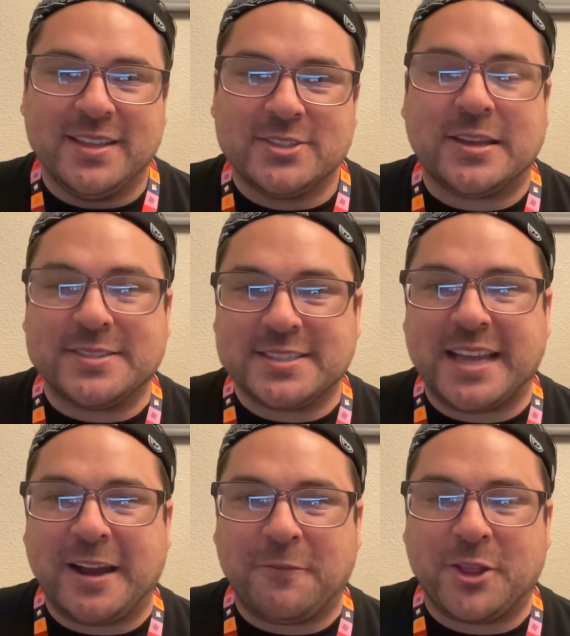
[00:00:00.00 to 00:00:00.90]
So I was
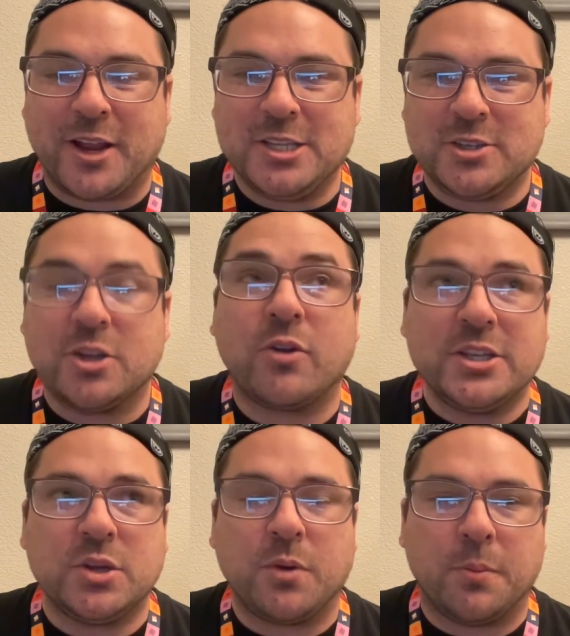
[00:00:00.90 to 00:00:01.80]
excited for the
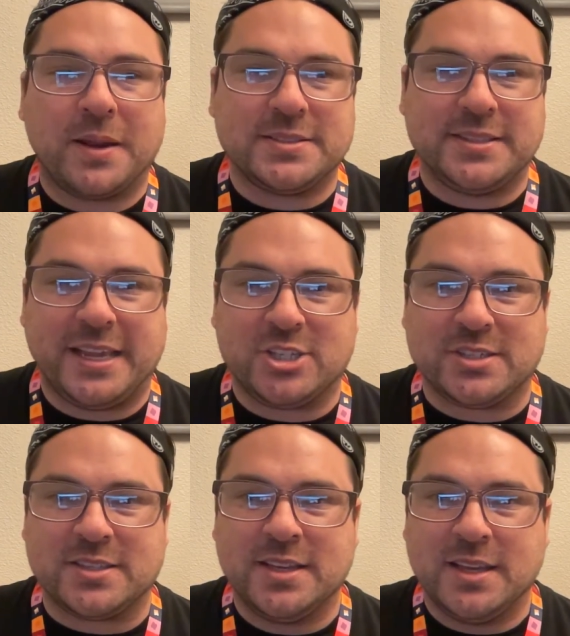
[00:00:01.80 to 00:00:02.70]
Crunchyroll presentation.